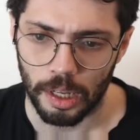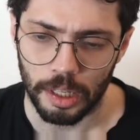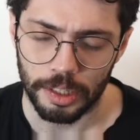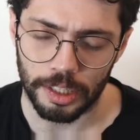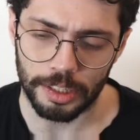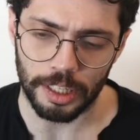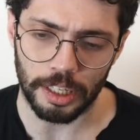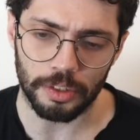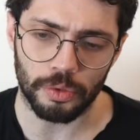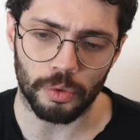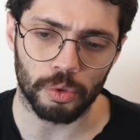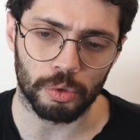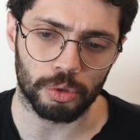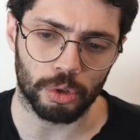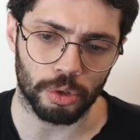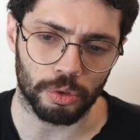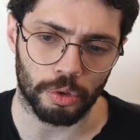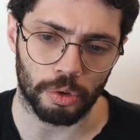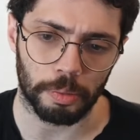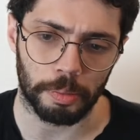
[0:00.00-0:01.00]
The size
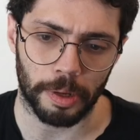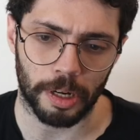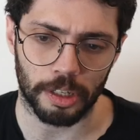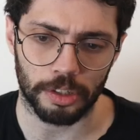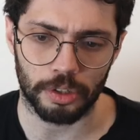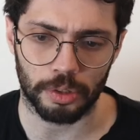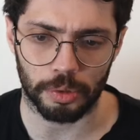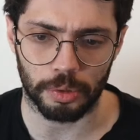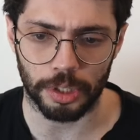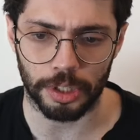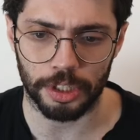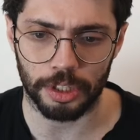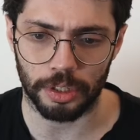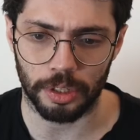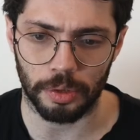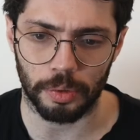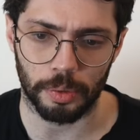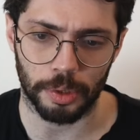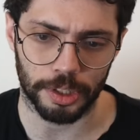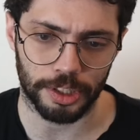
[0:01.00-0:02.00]
function for pairs
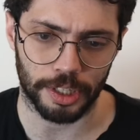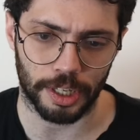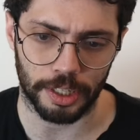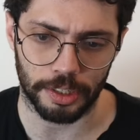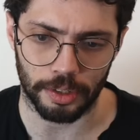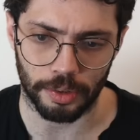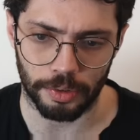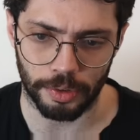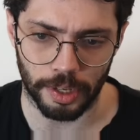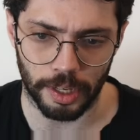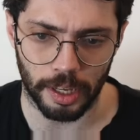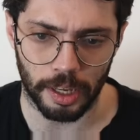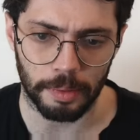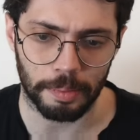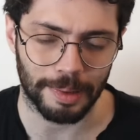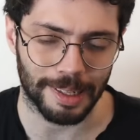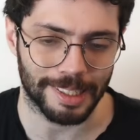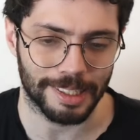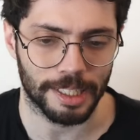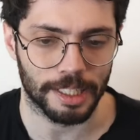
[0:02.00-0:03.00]
originally was size of A
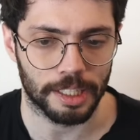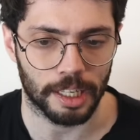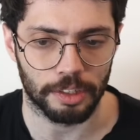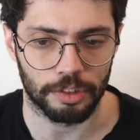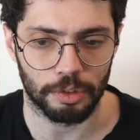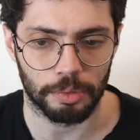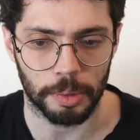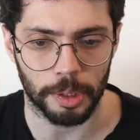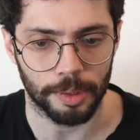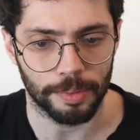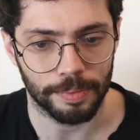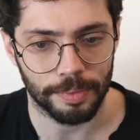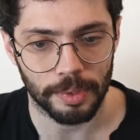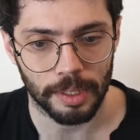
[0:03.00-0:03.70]
plus the size of B.